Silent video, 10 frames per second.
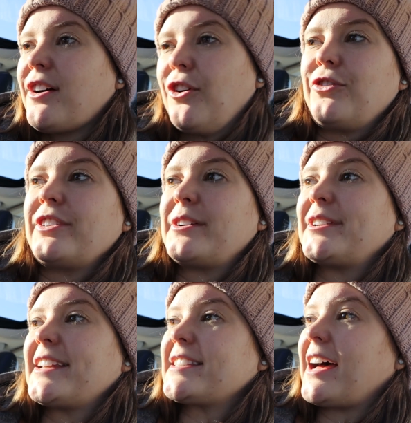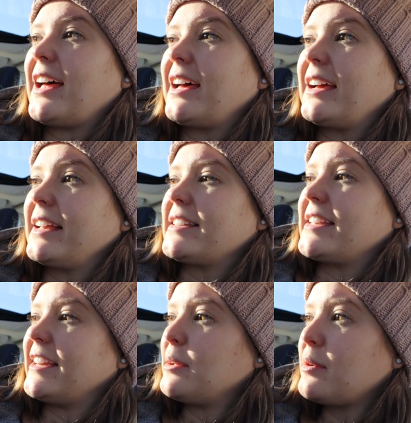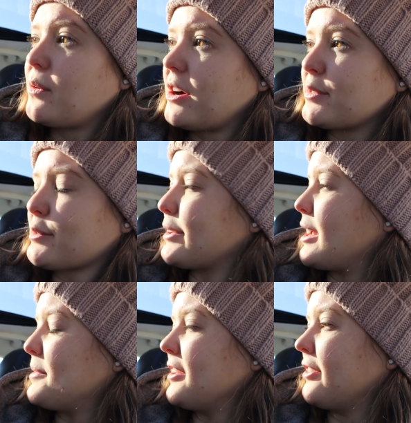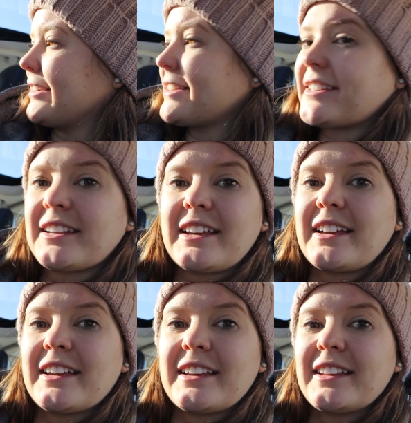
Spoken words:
Hopefully when it's a teeny bit warmer, but I mean, honestly,